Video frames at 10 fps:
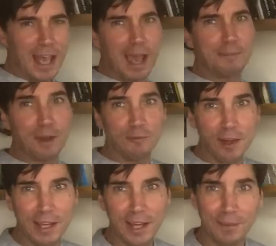And my
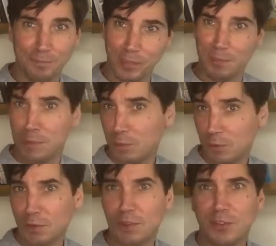right leg, a bit more
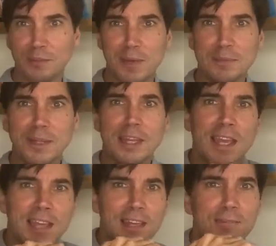interesting maybe.
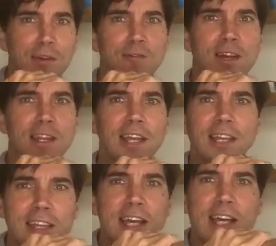My right
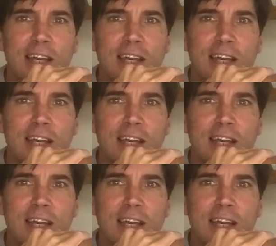leg,